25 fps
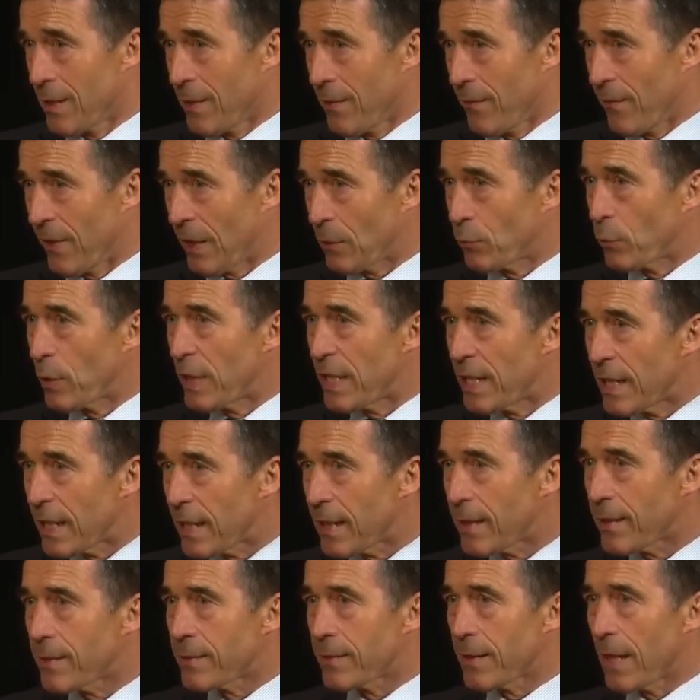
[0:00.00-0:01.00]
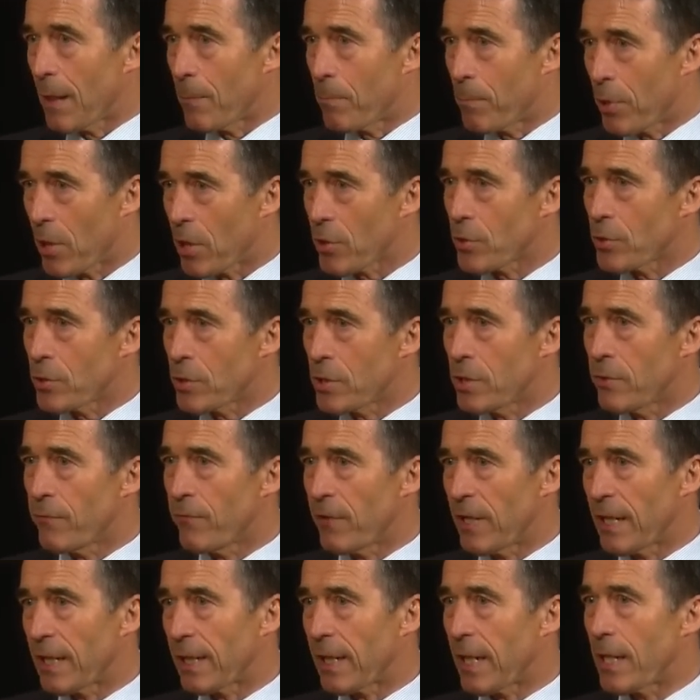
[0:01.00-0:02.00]
that we need a positive
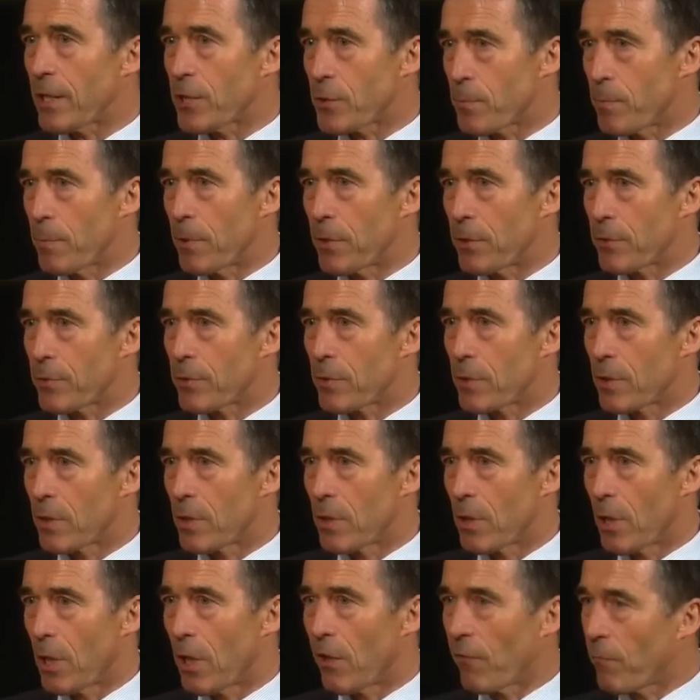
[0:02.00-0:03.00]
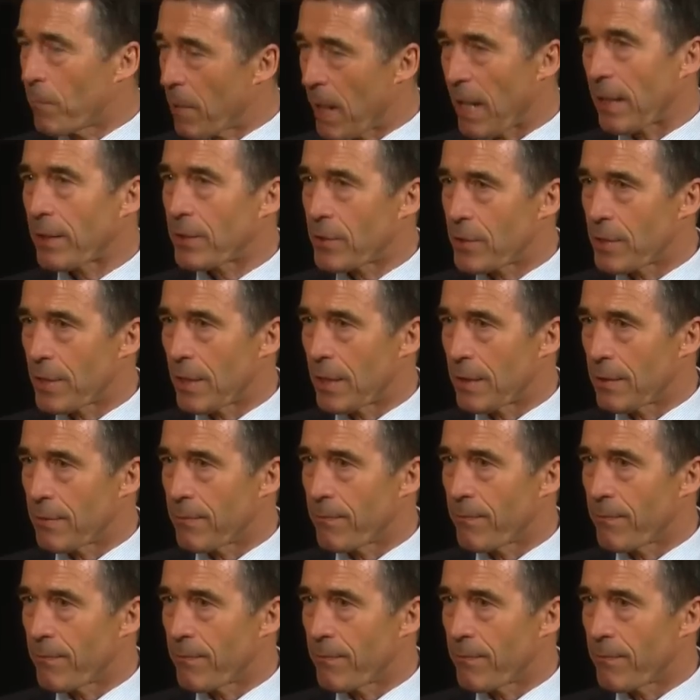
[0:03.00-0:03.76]
engagement of Pakistan